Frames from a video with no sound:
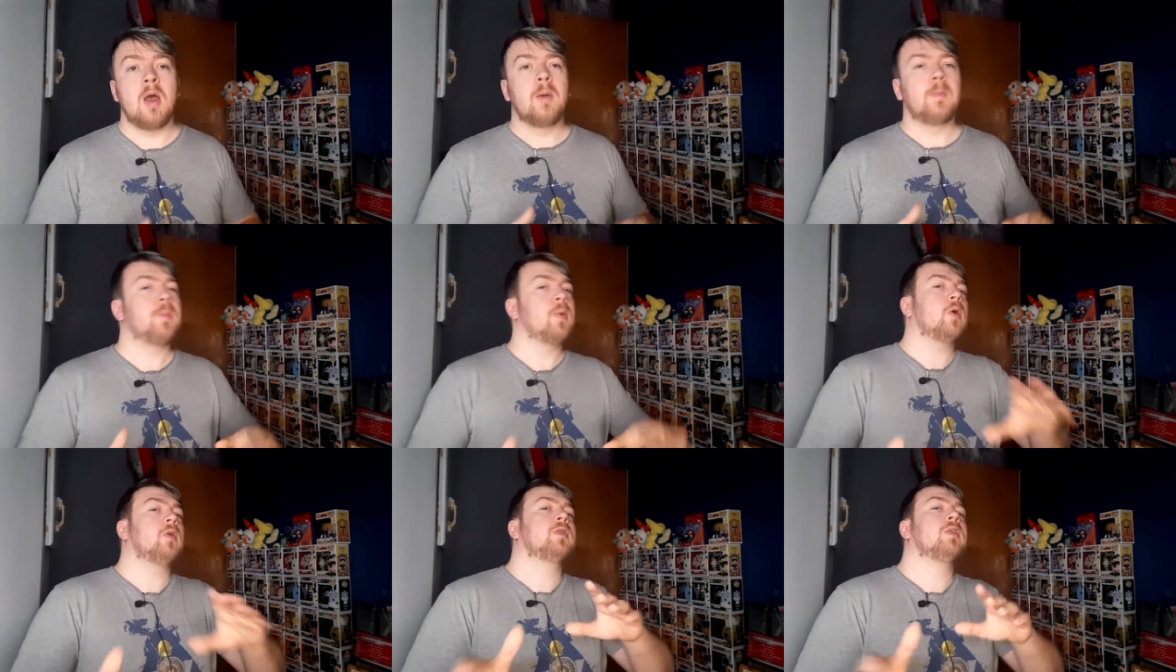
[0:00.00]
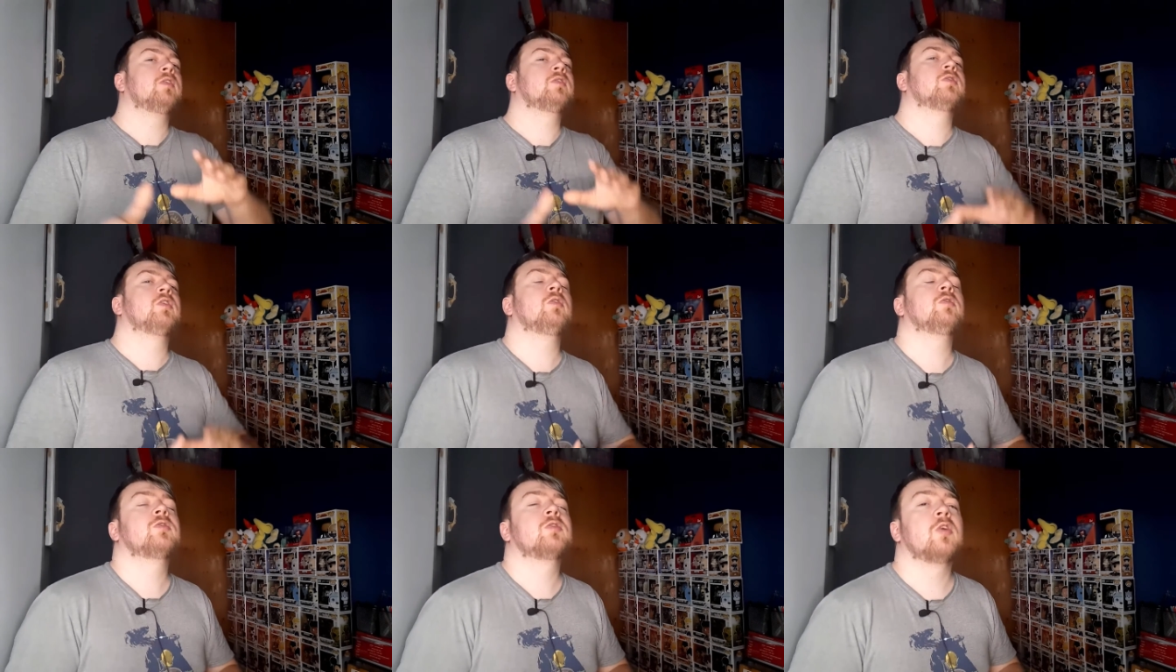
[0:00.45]
But there's
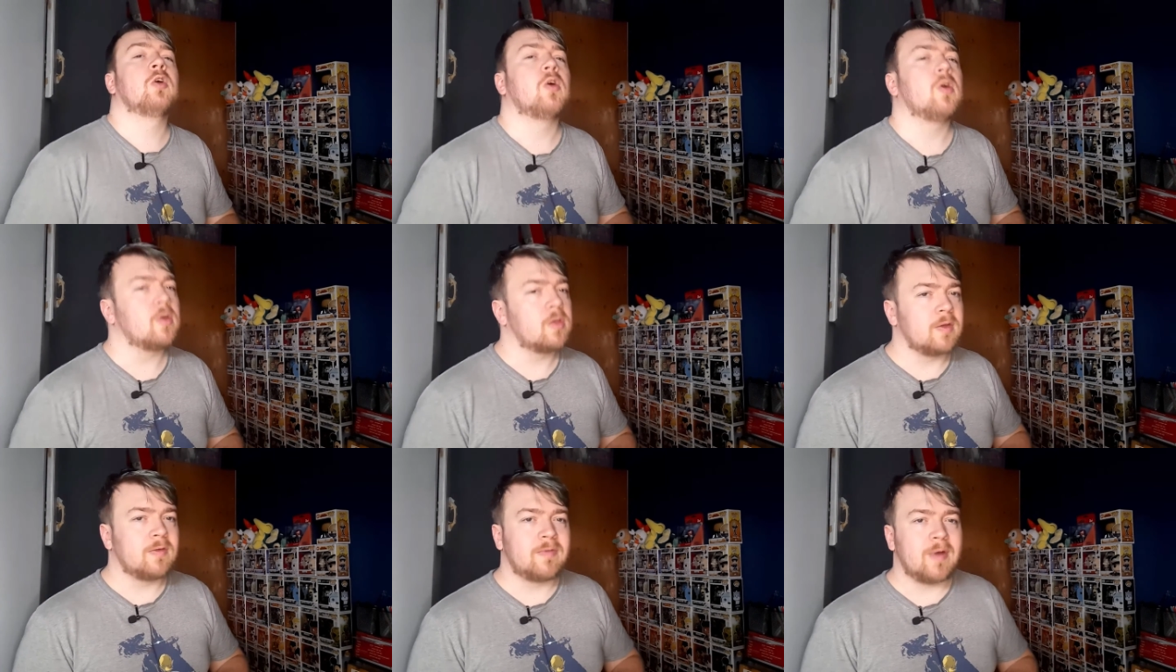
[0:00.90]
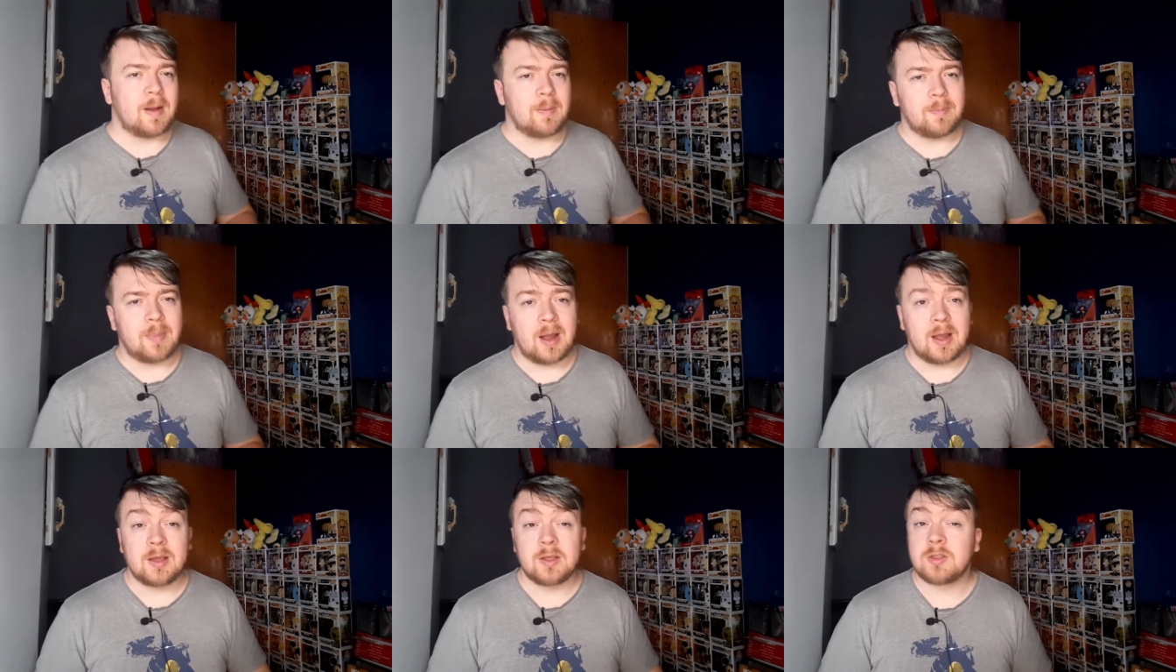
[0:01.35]
also other
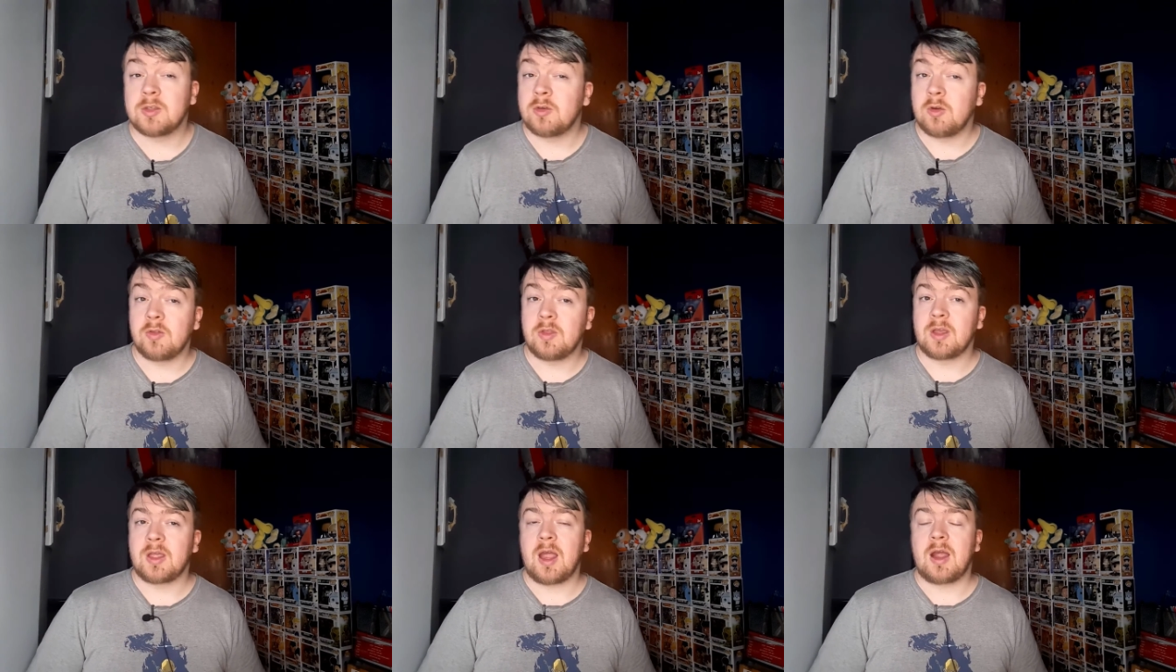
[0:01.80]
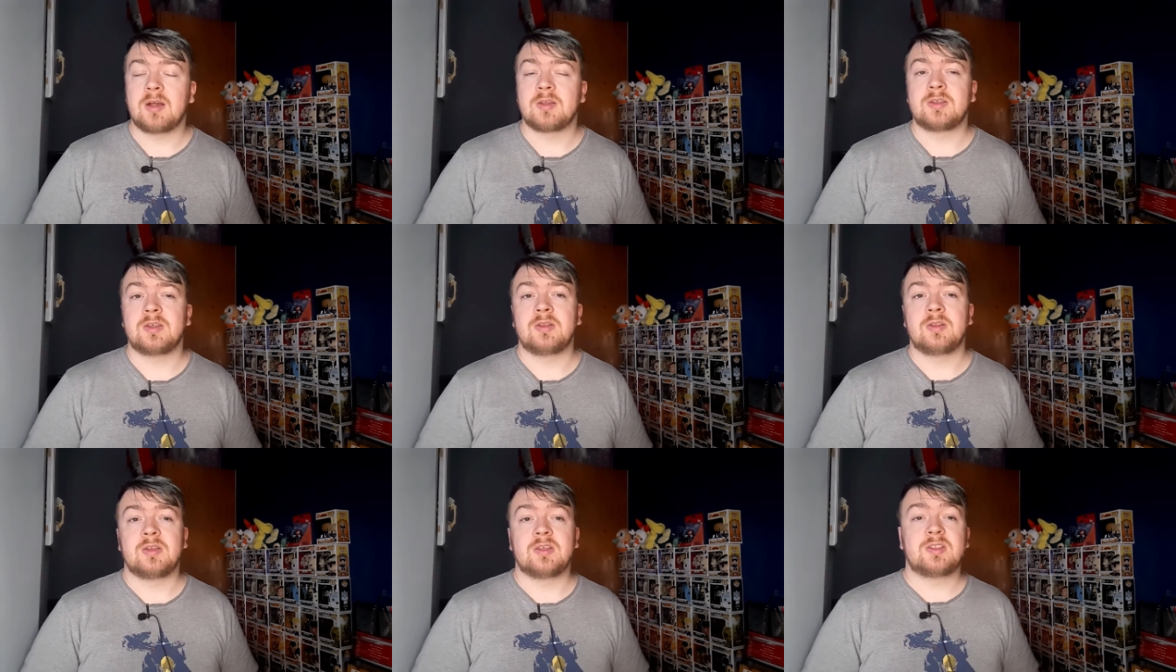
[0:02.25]
vampires and other cards
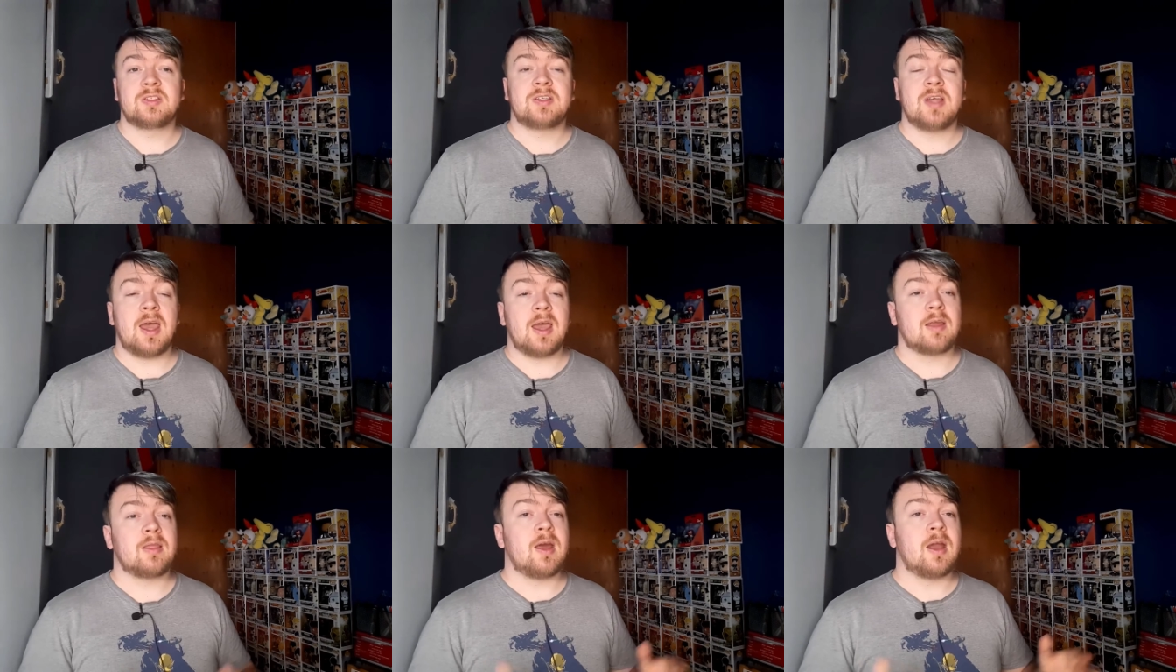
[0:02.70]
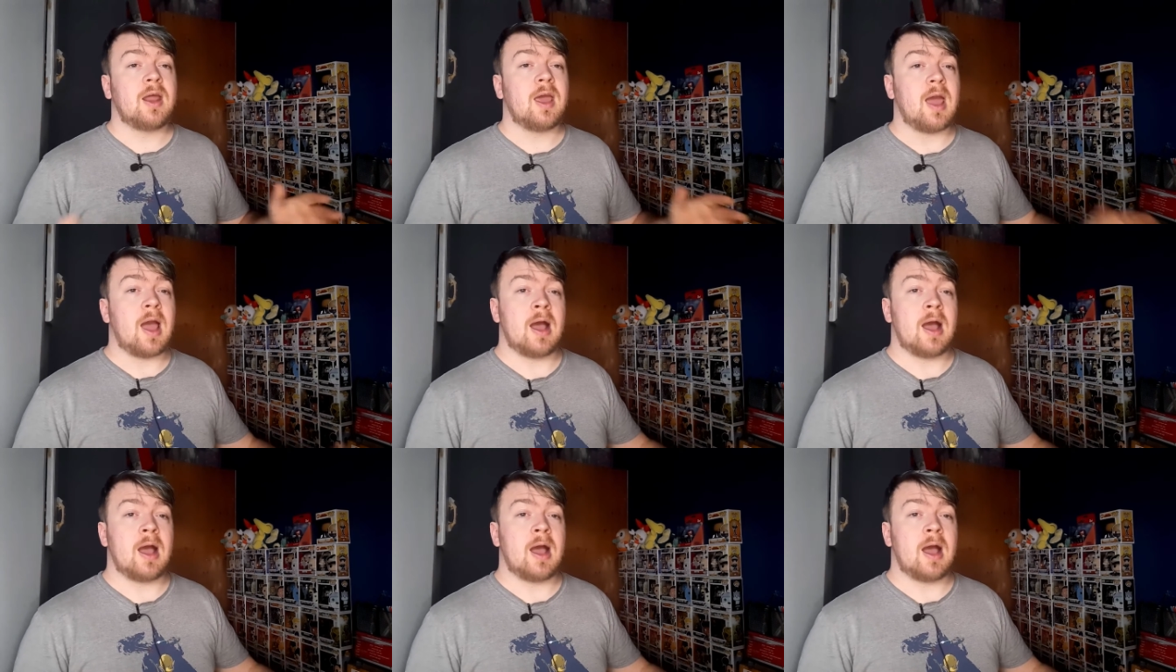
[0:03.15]
in this deck that I